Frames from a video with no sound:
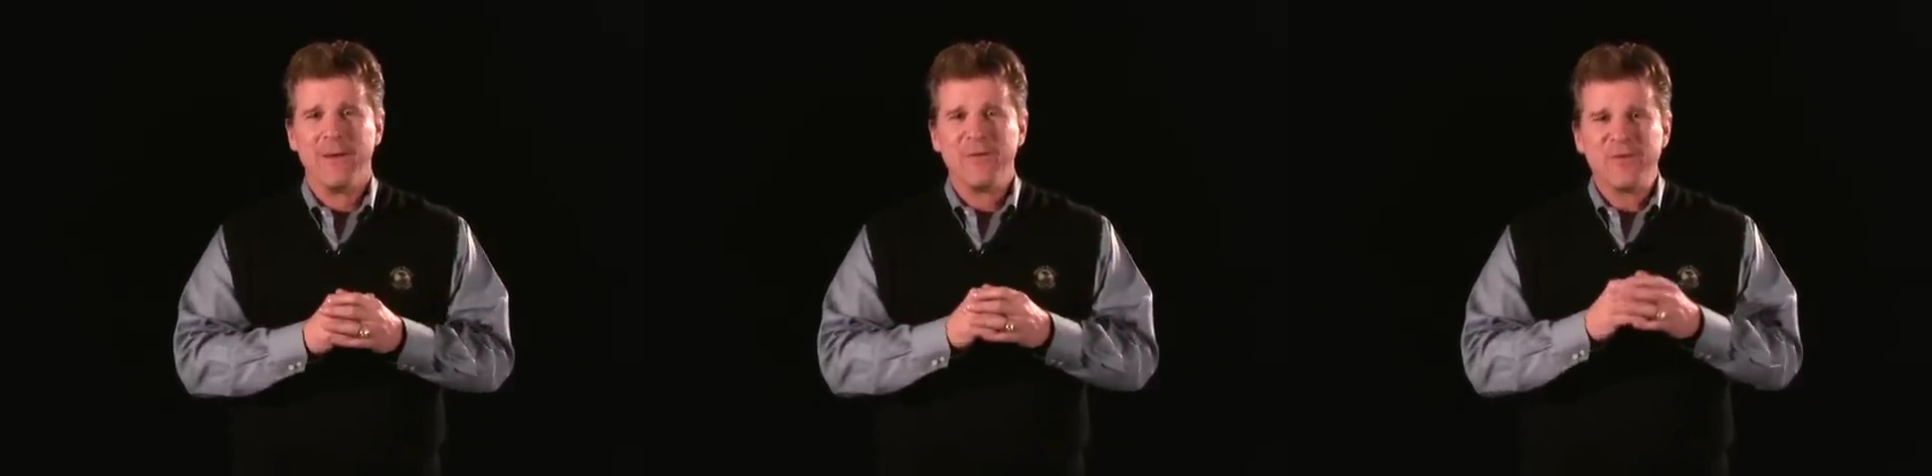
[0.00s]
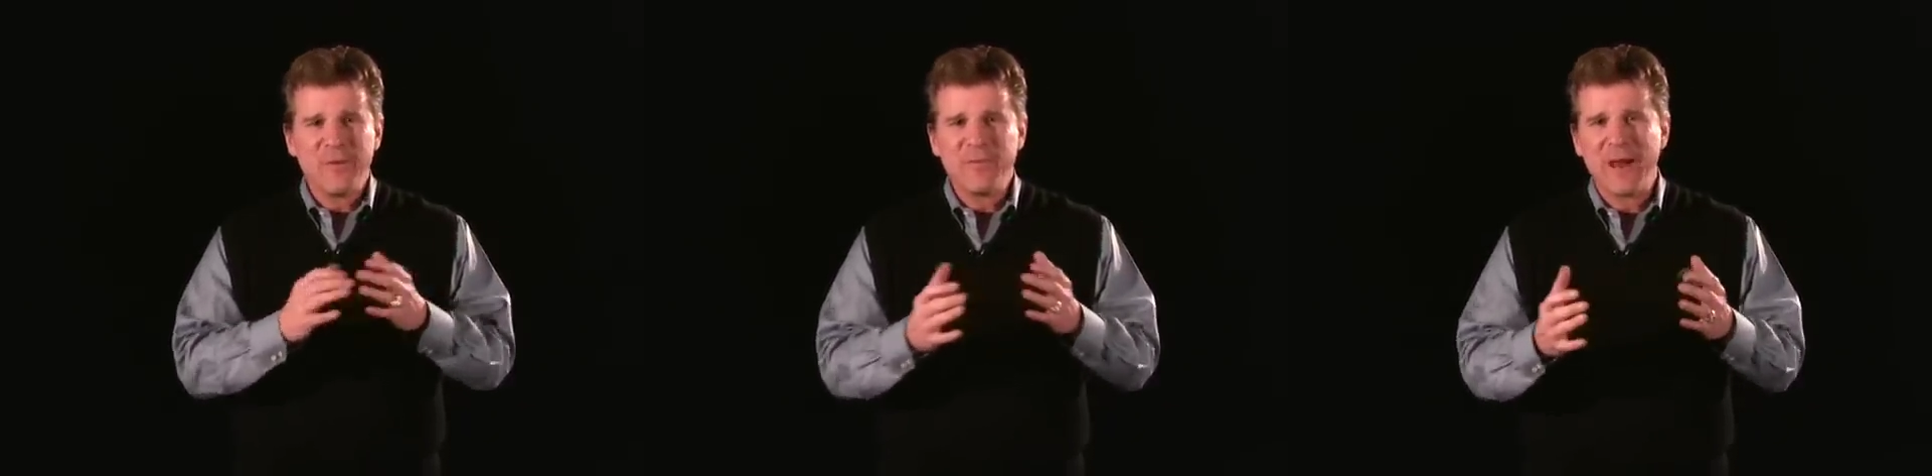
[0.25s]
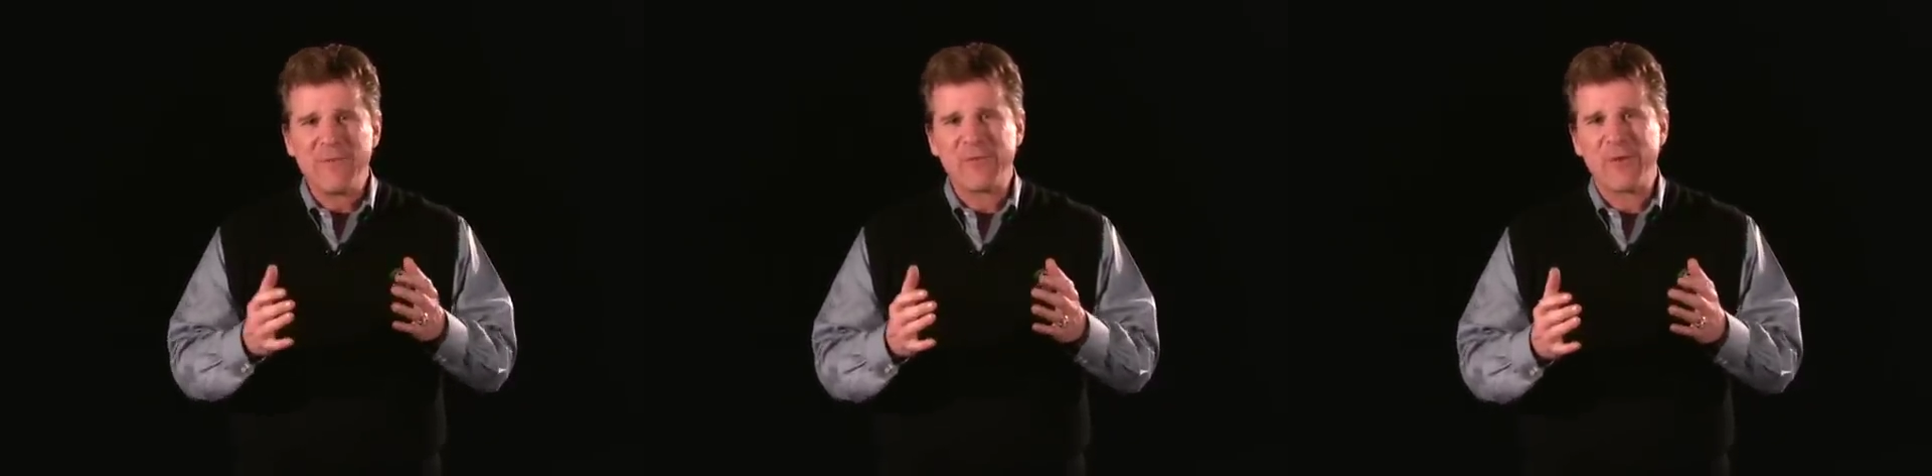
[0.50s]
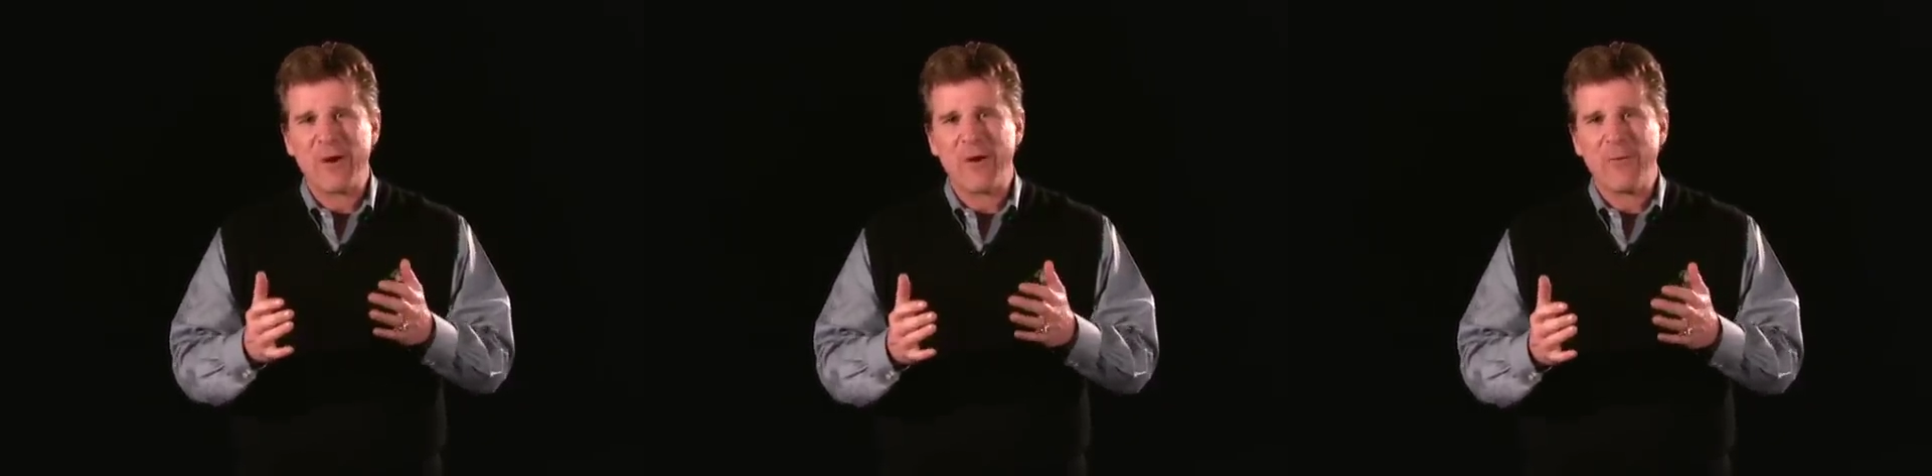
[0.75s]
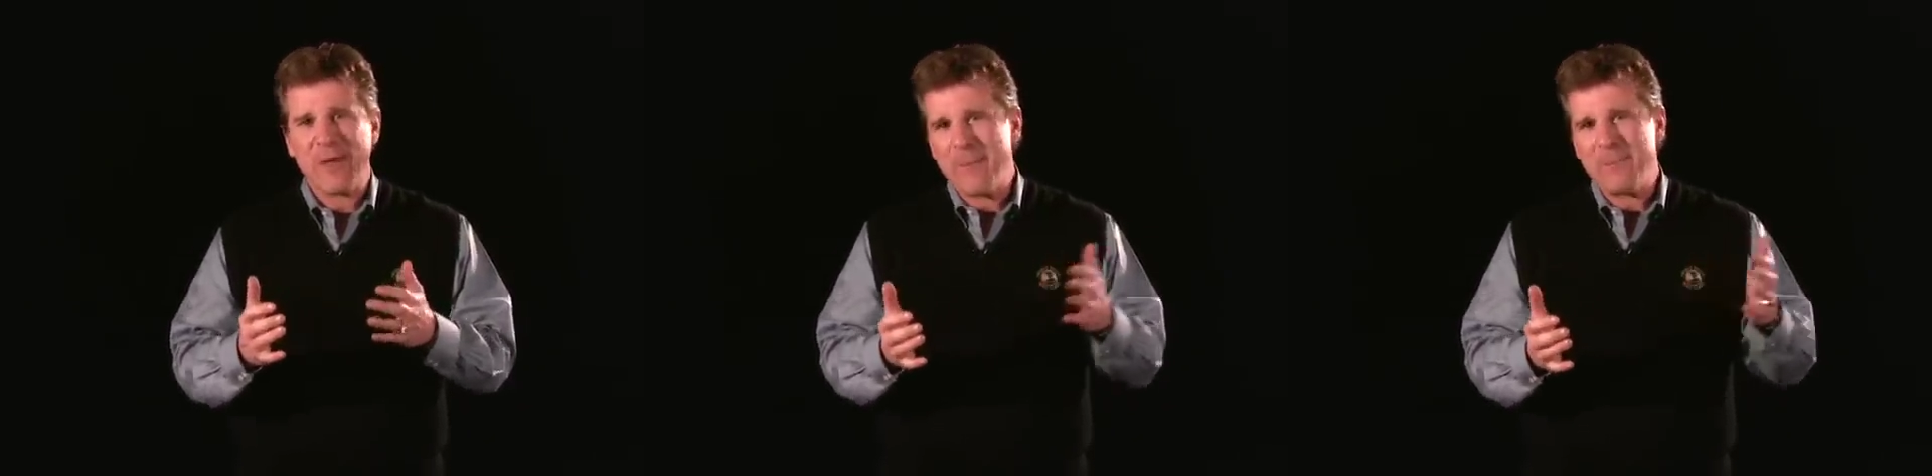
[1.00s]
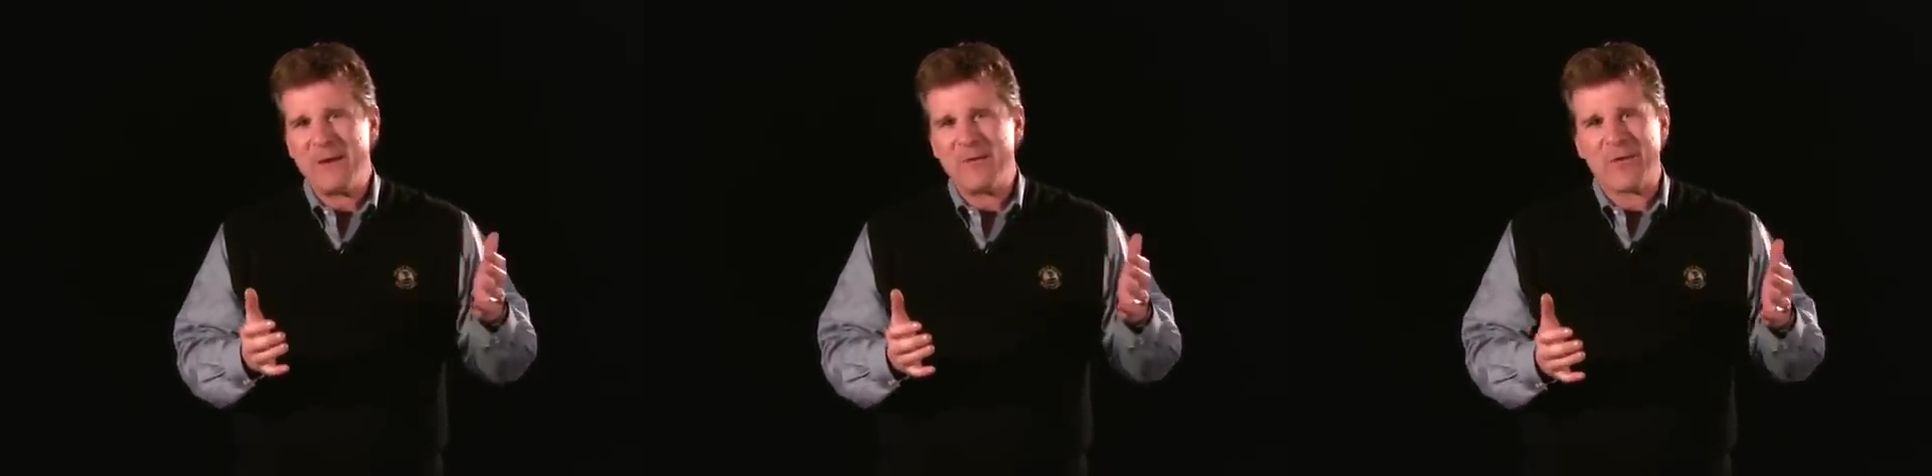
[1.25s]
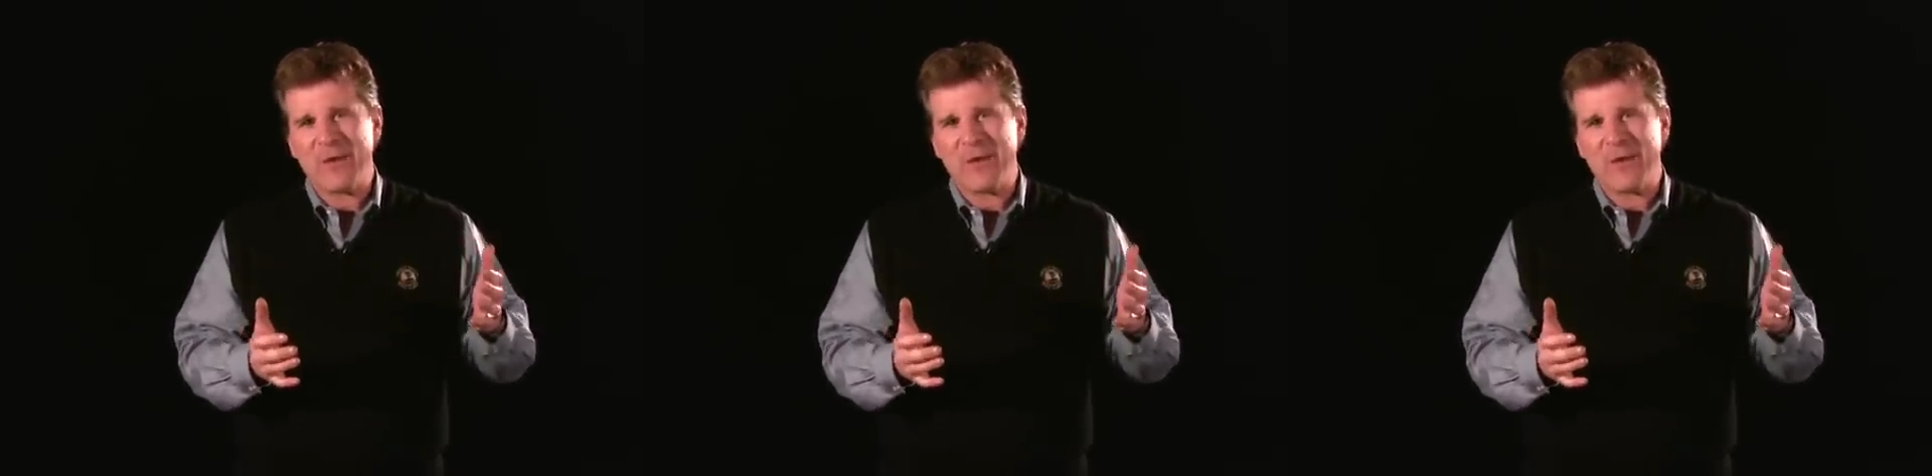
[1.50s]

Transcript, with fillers: Sometimes, though, that means